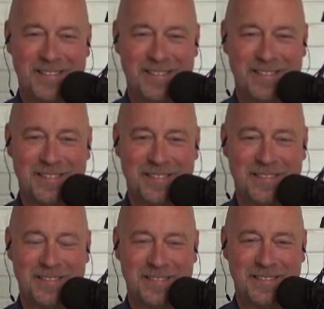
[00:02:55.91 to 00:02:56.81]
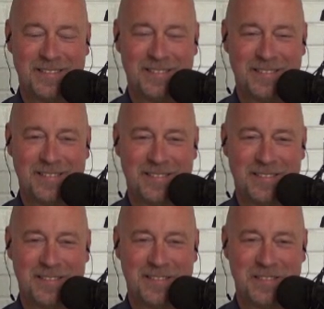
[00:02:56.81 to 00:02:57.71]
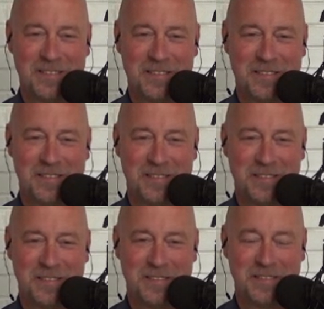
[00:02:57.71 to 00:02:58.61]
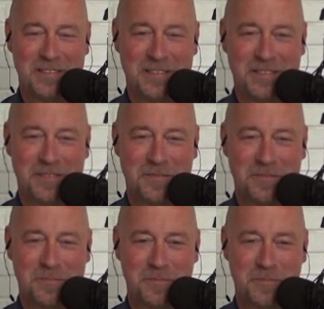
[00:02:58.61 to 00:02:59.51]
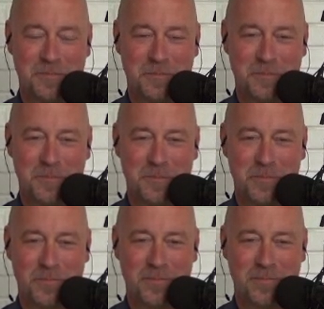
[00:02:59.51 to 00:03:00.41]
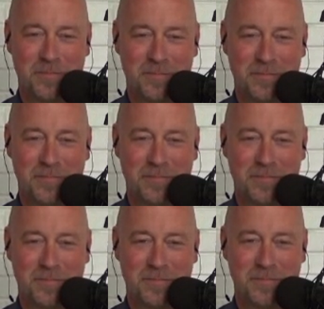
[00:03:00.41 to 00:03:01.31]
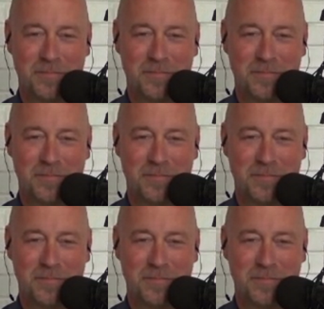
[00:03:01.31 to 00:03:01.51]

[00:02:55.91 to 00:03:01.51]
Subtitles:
The person shown says nothing.